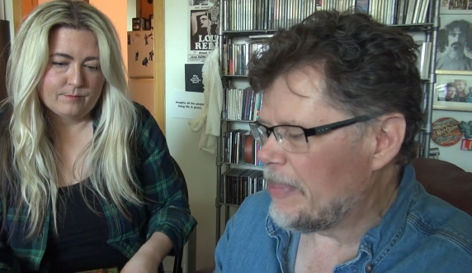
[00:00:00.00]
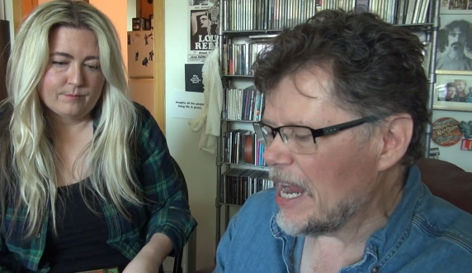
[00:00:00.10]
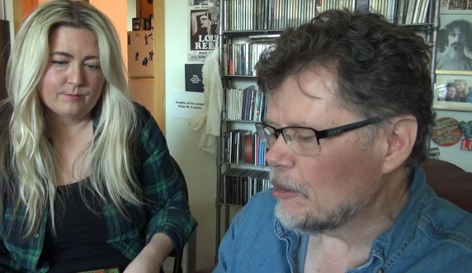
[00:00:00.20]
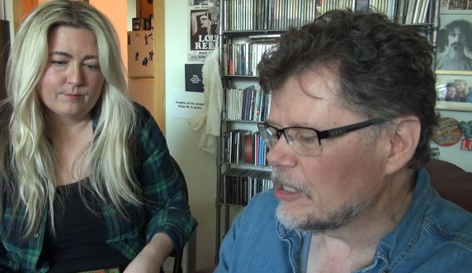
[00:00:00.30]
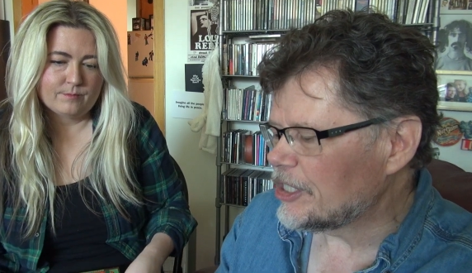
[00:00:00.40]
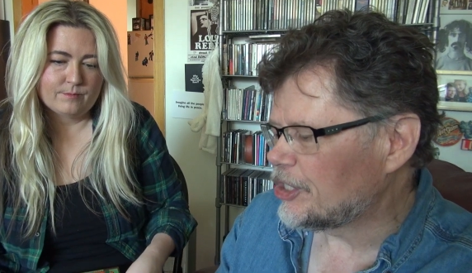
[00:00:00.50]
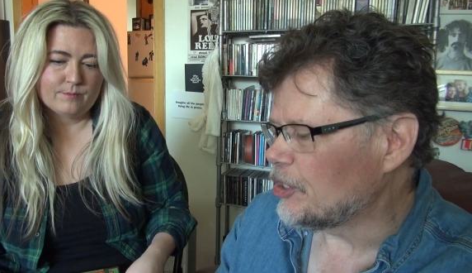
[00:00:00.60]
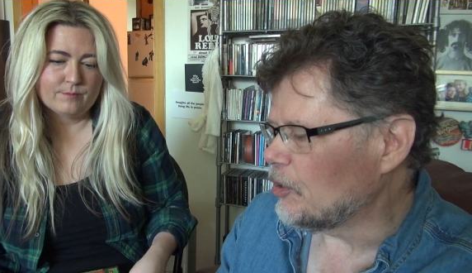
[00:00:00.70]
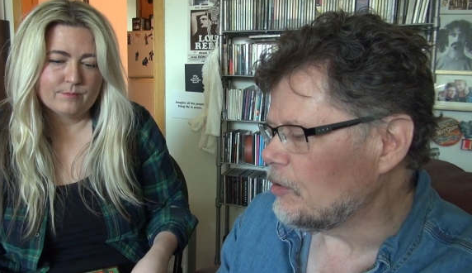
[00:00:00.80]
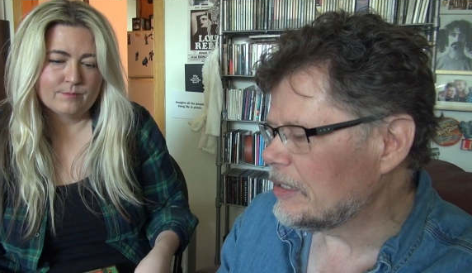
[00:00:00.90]

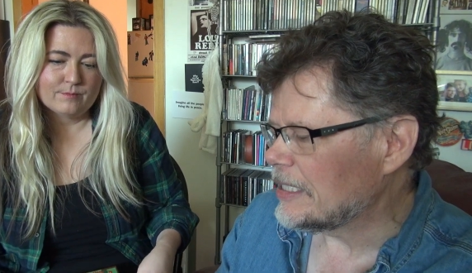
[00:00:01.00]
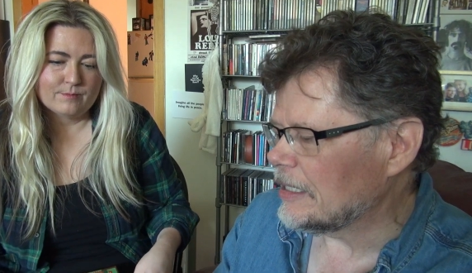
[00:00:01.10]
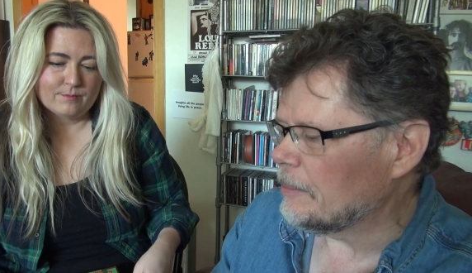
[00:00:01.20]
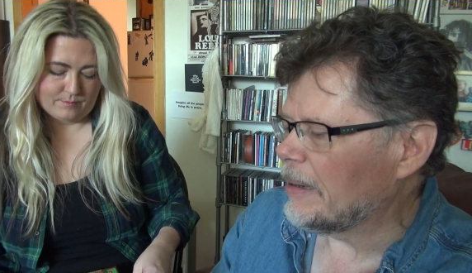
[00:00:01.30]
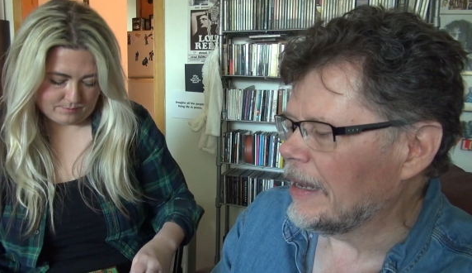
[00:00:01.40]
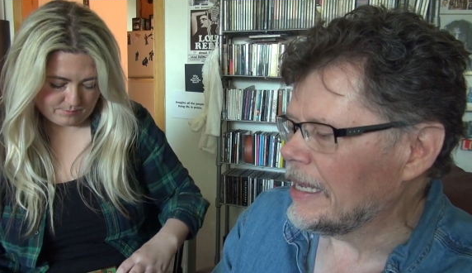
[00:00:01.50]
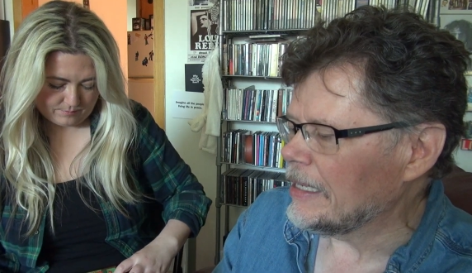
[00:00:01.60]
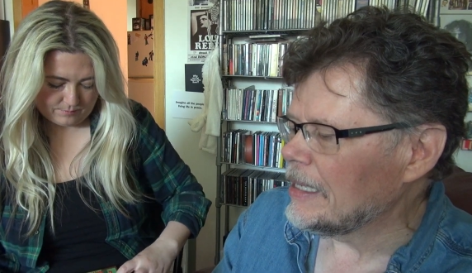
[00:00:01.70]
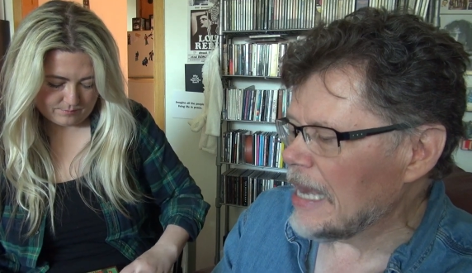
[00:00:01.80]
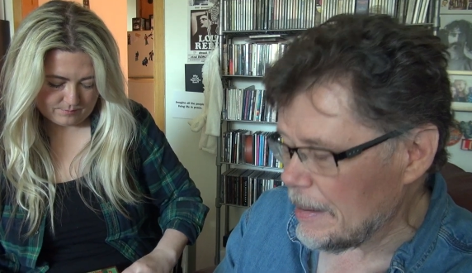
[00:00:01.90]
Speaker 1: Parachute uh, by,
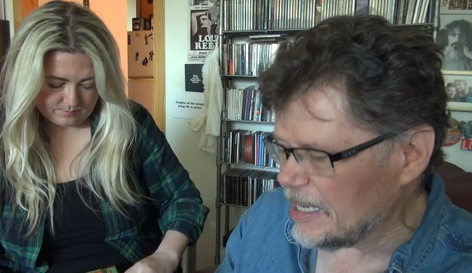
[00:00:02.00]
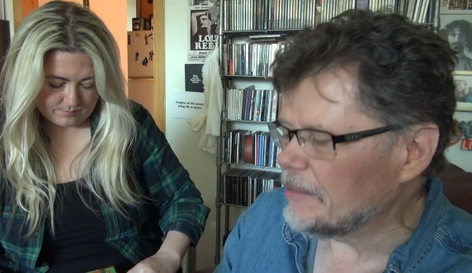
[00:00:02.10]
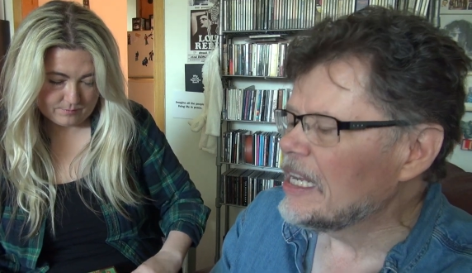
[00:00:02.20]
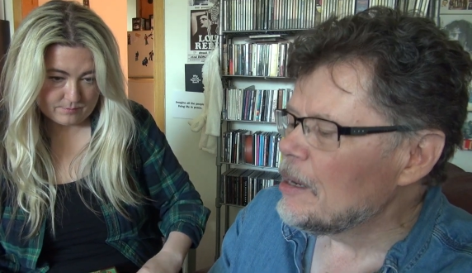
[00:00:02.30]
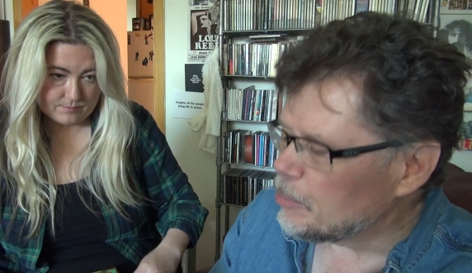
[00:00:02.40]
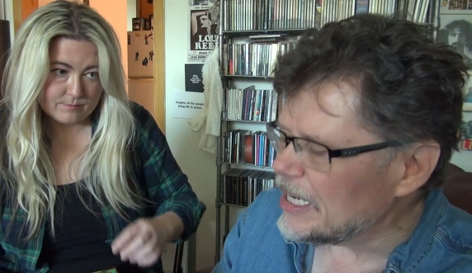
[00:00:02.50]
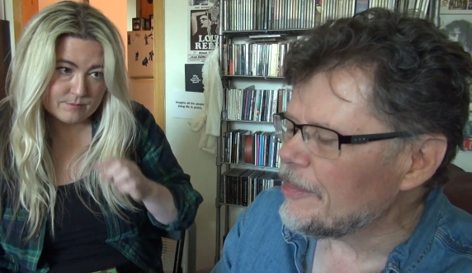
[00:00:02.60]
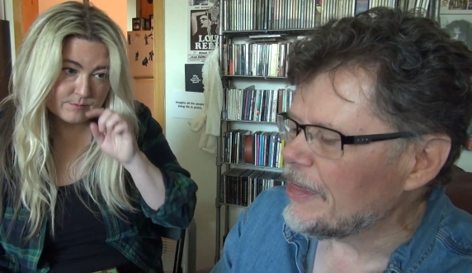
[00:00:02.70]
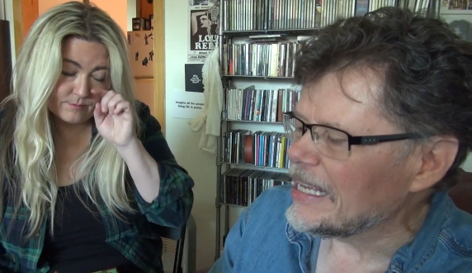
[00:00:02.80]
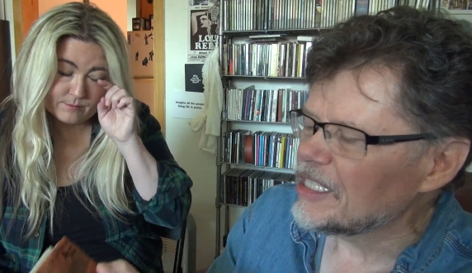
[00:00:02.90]
I mean, Pretty
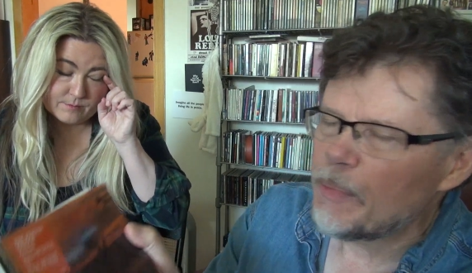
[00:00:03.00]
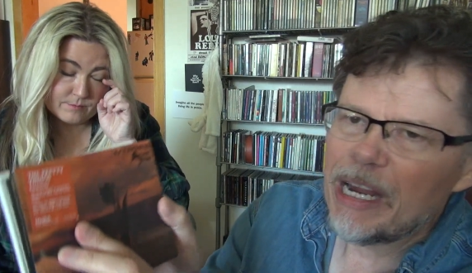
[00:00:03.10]
Things